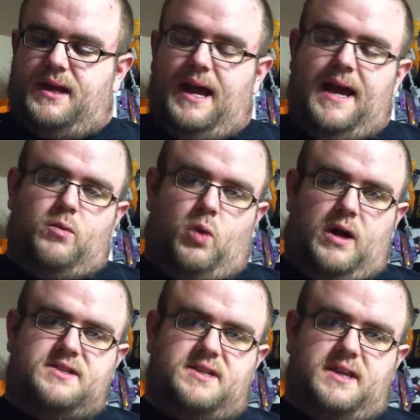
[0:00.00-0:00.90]
I hadn't
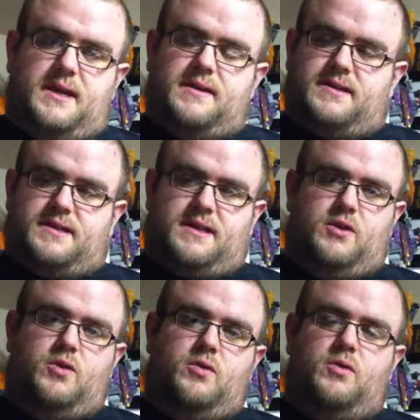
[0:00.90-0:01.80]
watched it yet because I
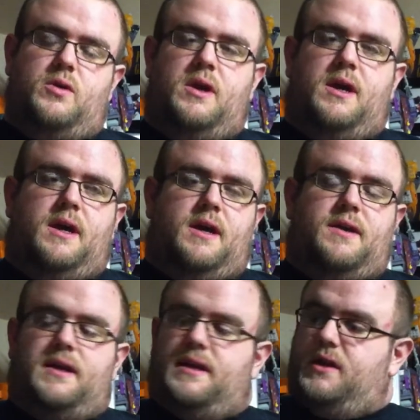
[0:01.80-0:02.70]
knew
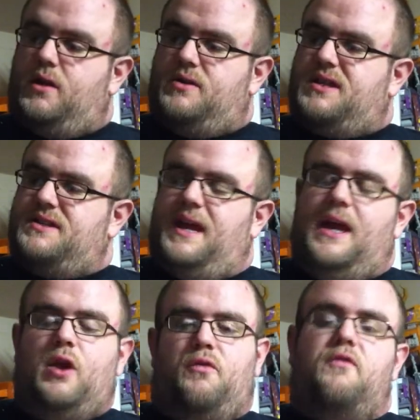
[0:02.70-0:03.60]
that it says
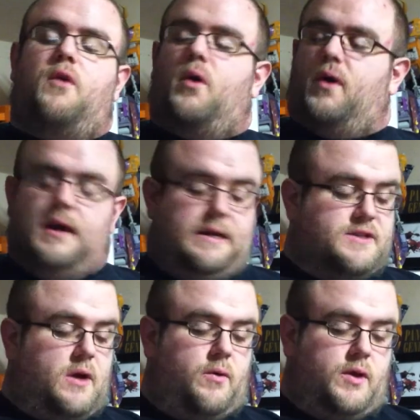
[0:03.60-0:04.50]
Halo 4 on it,
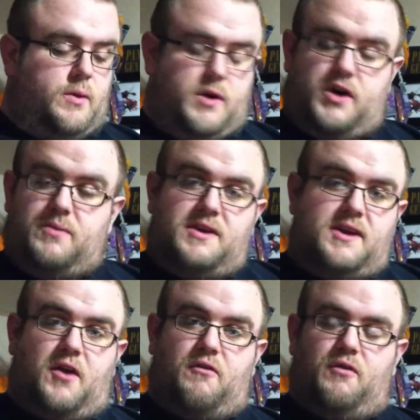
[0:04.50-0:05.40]
so I really wanted to be
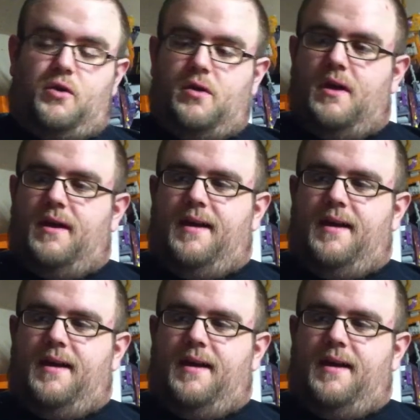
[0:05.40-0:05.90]
careful.